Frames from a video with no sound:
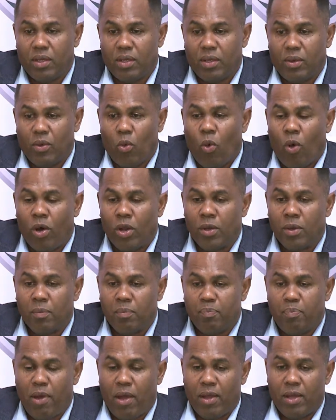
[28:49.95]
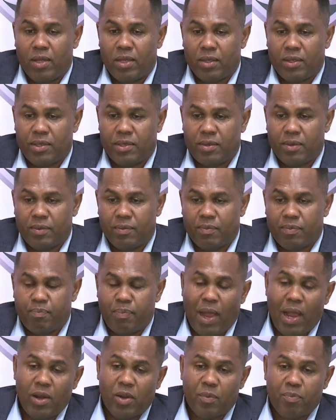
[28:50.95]
one
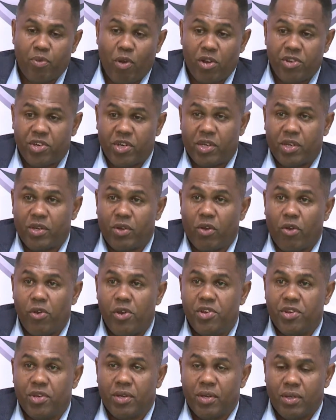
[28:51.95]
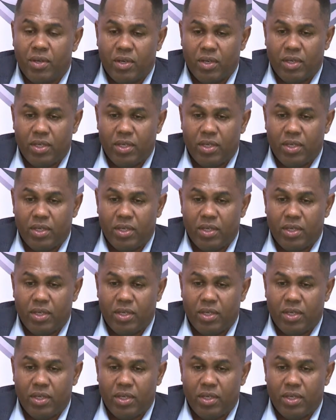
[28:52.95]
pilot project in our region.